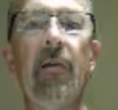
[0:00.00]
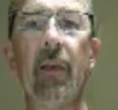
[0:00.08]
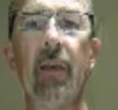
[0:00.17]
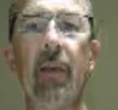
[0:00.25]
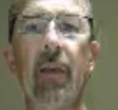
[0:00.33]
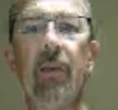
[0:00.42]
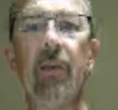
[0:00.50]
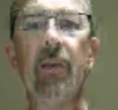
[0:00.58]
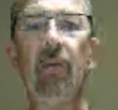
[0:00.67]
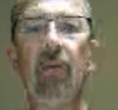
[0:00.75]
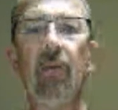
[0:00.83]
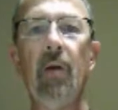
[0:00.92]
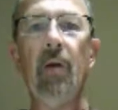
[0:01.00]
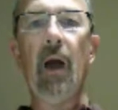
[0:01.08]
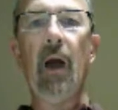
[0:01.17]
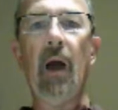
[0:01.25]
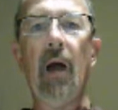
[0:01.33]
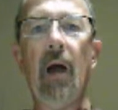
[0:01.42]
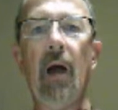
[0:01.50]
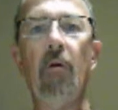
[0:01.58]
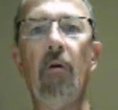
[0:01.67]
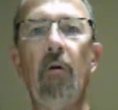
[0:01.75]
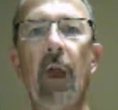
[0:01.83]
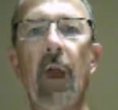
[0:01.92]
anything. So I'm
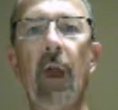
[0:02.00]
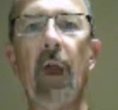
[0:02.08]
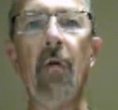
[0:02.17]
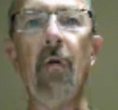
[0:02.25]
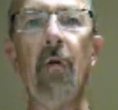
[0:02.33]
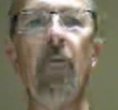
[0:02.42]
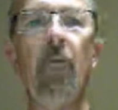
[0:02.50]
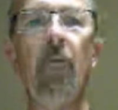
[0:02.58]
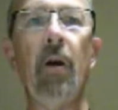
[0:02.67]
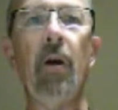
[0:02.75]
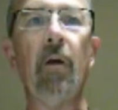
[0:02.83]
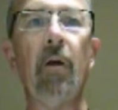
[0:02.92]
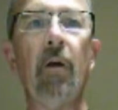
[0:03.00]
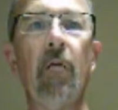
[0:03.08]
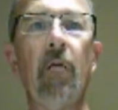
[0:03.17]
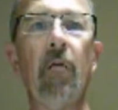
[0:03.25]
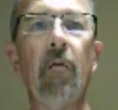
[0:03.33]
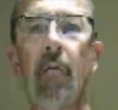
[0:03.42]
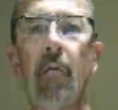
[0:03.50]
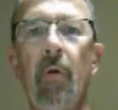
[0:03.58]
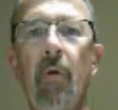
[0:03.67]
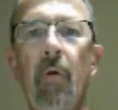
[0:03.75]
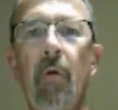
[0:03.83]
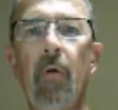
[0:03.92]
okay. I'm raring to go.
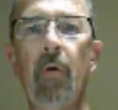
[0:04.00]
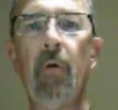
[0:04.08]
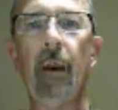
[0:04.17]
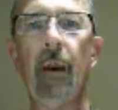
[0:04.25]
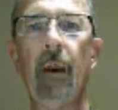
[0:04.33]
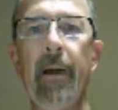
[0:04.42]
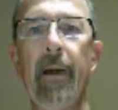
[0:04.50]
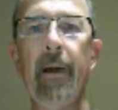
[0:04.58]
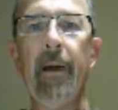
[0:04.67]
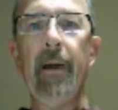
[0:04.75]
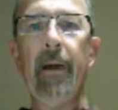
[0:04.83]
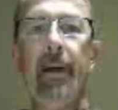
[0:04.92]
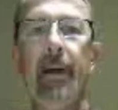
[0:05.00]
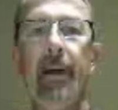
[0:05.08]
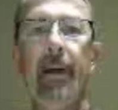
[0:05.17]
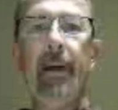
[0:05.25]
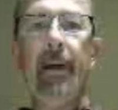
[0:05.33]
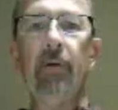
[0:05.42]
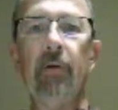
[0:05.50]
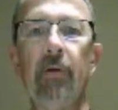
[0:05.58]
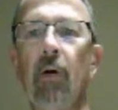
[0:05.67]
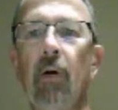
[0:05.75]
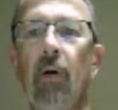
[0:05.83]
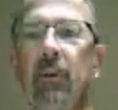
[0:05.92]
Okay. Now
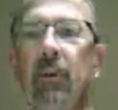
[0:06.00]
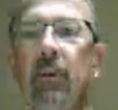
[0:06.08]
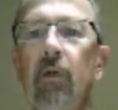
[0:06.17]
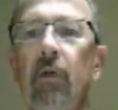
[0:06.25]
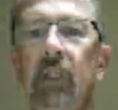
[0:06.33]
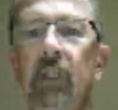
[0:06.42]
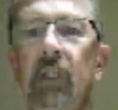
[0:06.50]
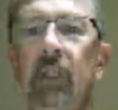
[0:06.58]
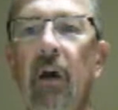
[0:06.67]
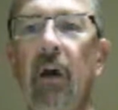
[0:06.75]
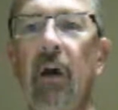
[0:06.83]
Jones. And Jones is going to